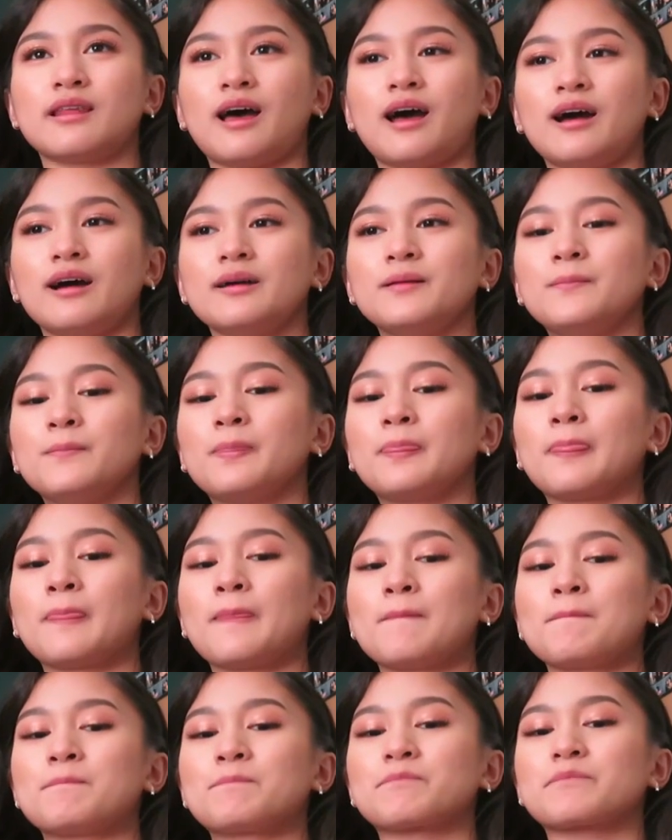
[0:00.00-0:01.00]
that
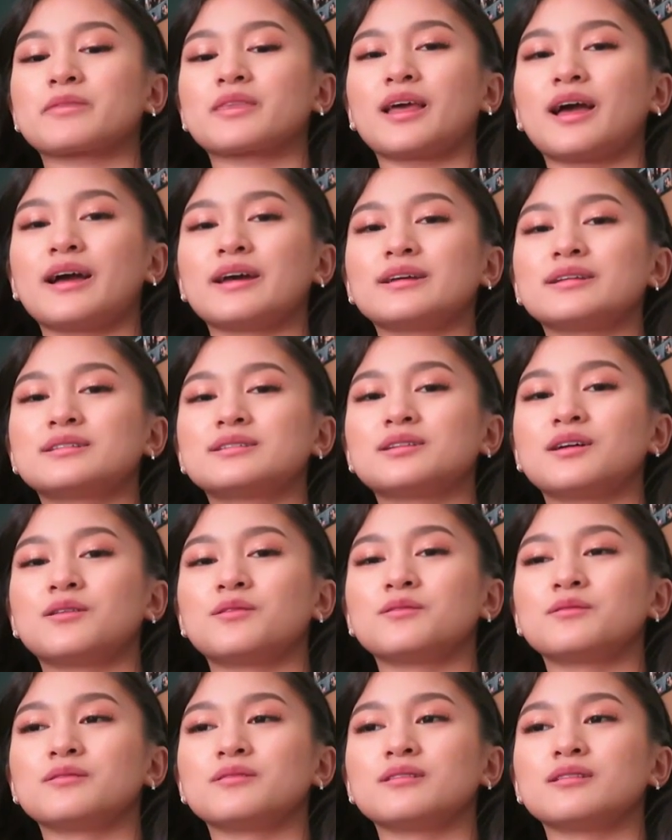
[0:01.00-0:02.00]
I
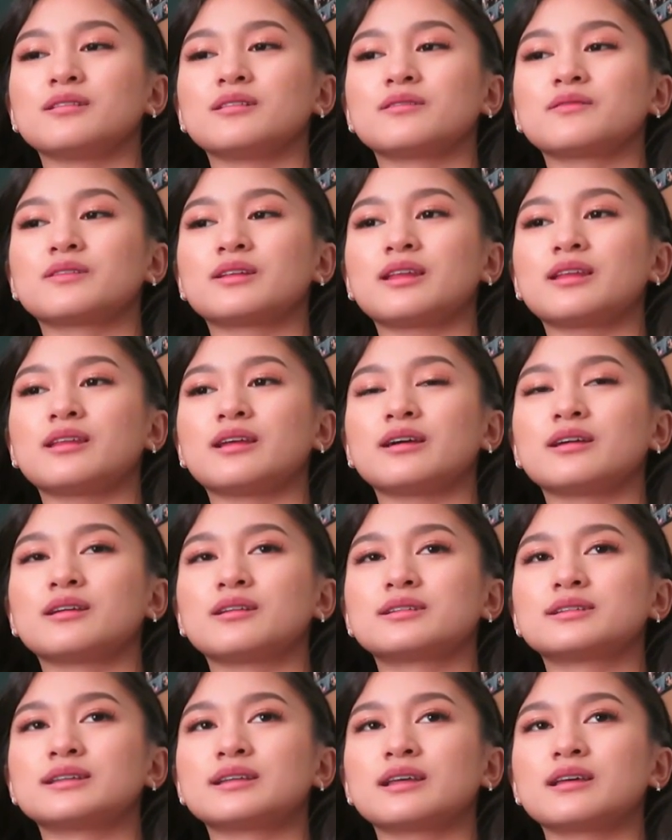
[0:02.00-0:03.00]
don't really
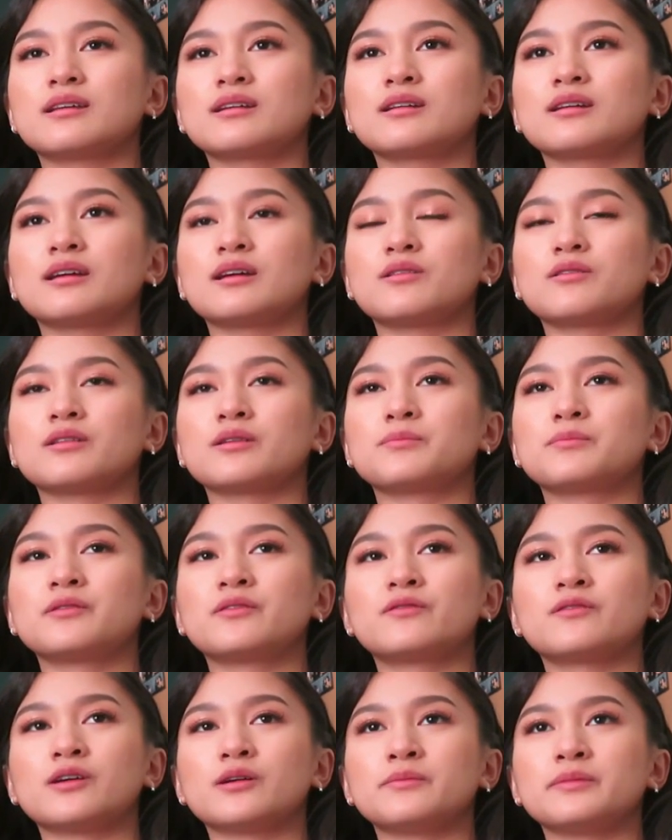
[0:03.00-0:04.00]
like singing or
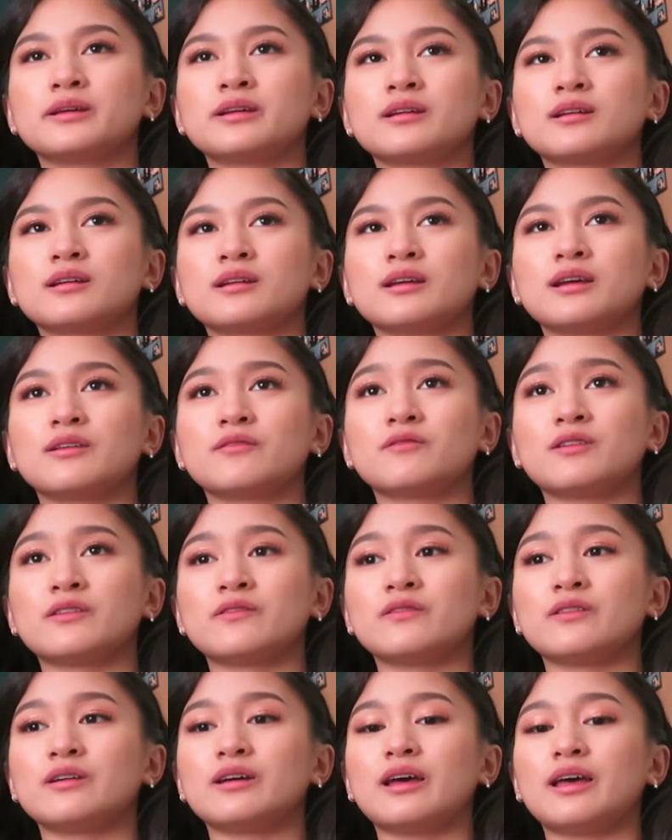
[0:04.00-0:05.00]
performing in
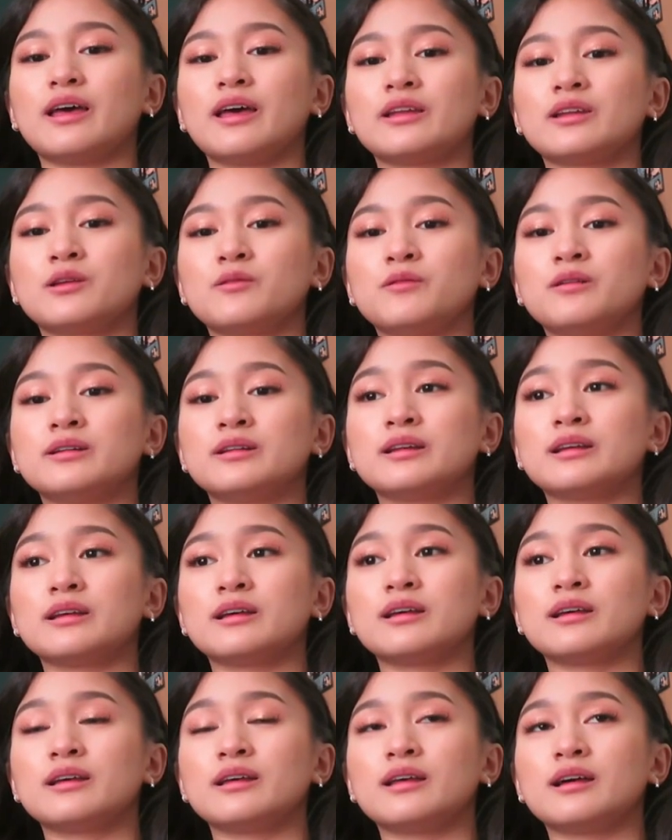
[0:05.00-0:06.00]
front of
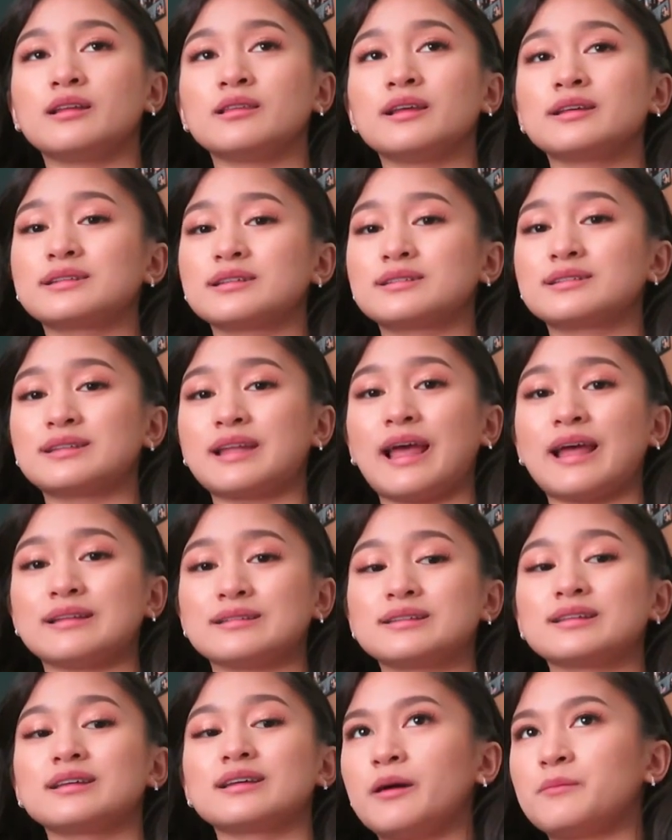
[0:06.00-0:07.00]
anyone unless it's
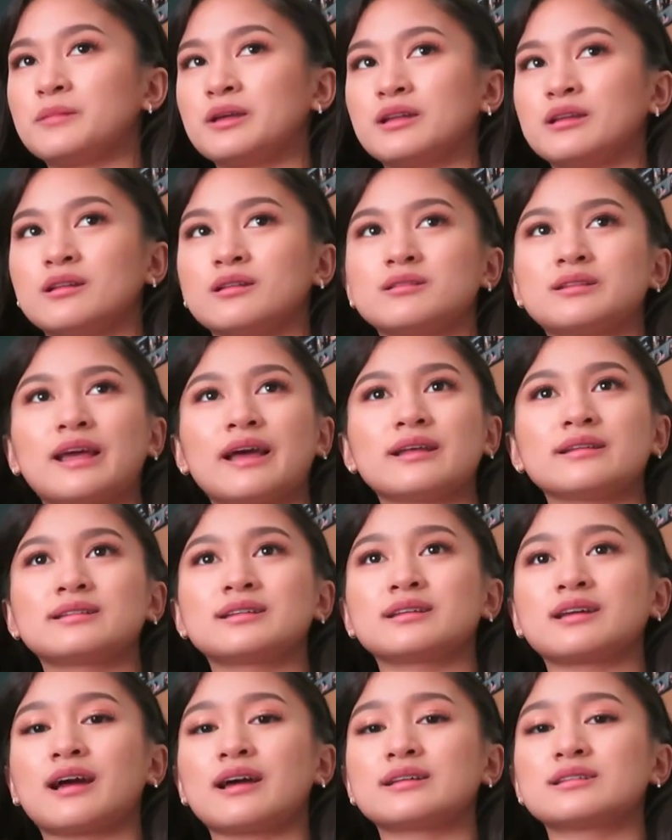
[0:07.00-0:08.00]
dancing I
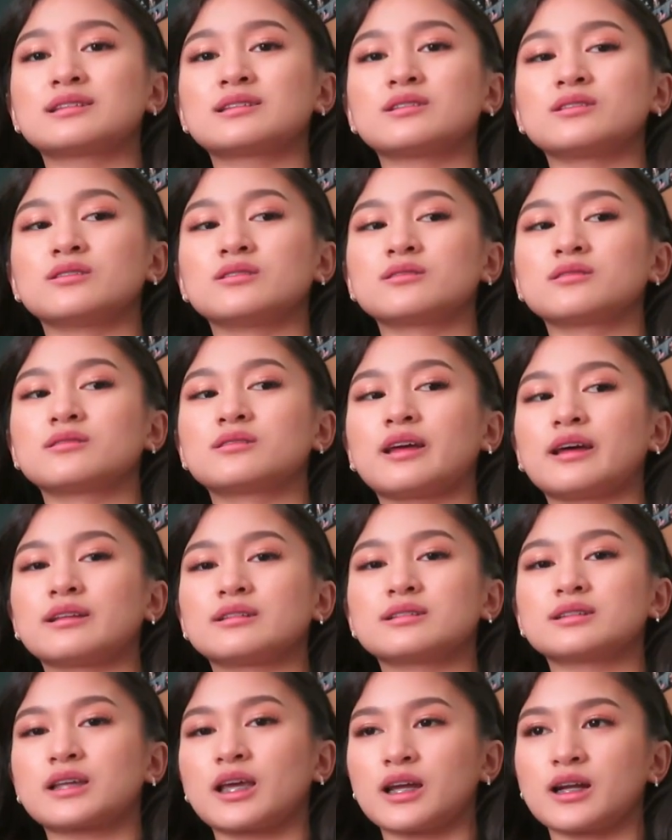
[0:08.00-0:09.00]
mean, dancing, I
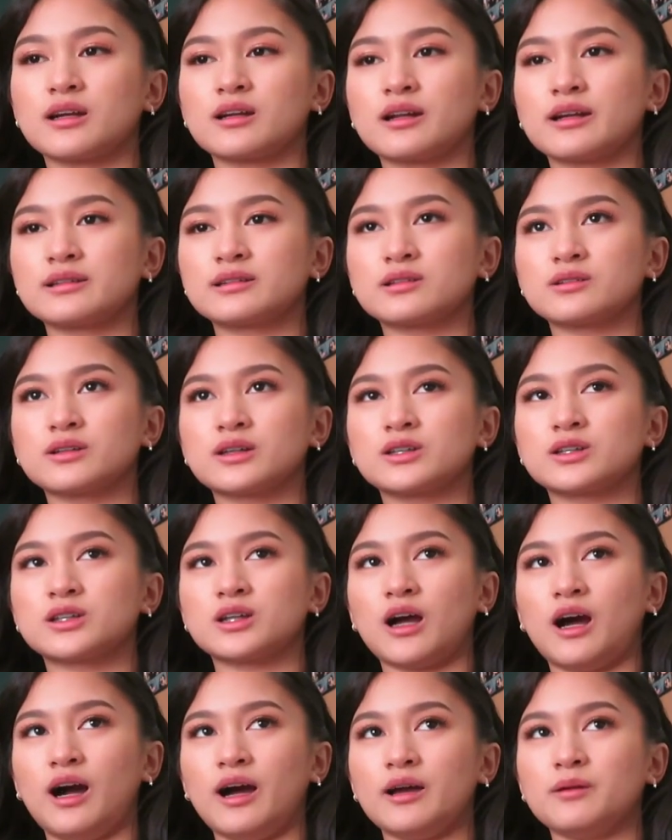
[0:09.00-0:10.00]
still get scared.
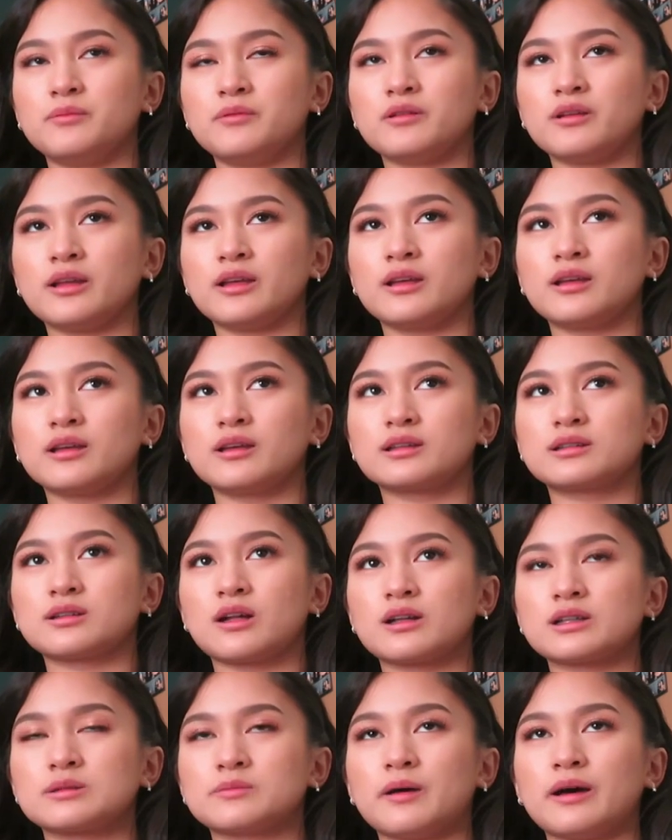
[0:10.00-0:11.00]
I still get shy, but
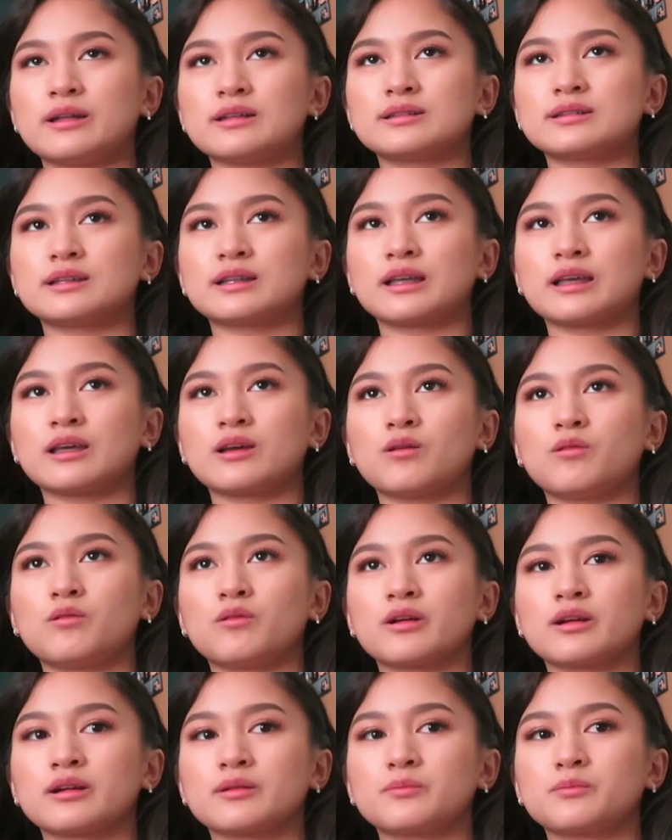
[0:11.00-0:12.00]
like it's not as bad as
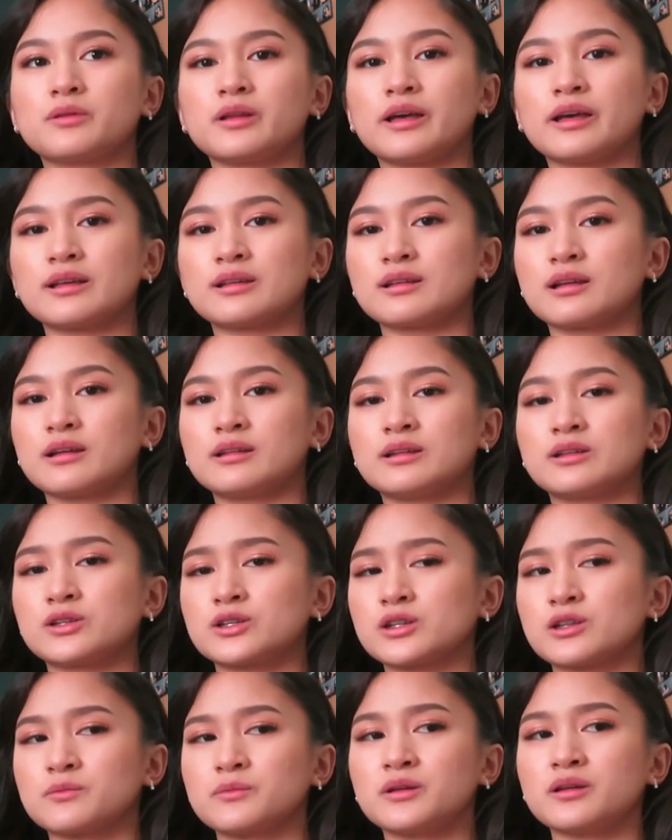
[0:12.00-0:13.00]
singing or
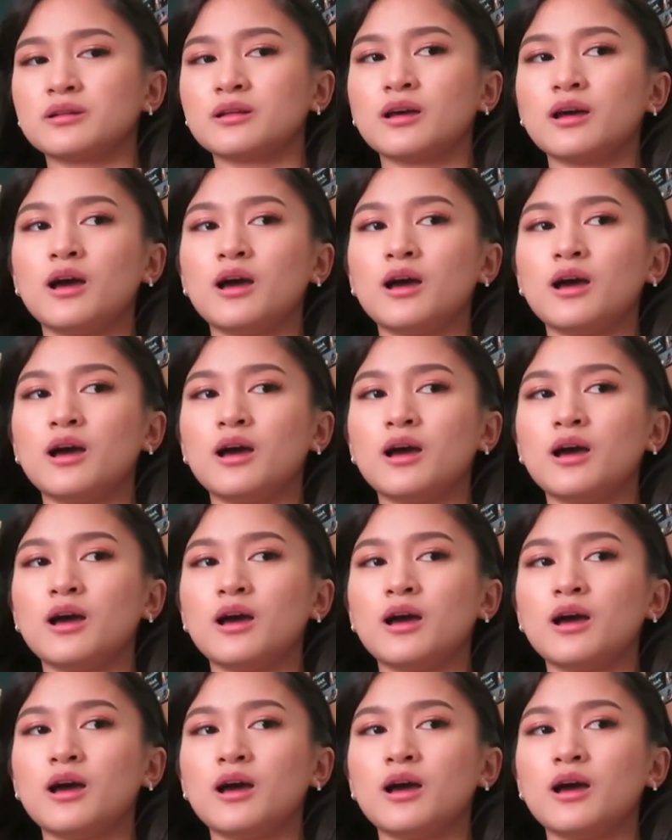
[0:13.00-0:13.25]
playing an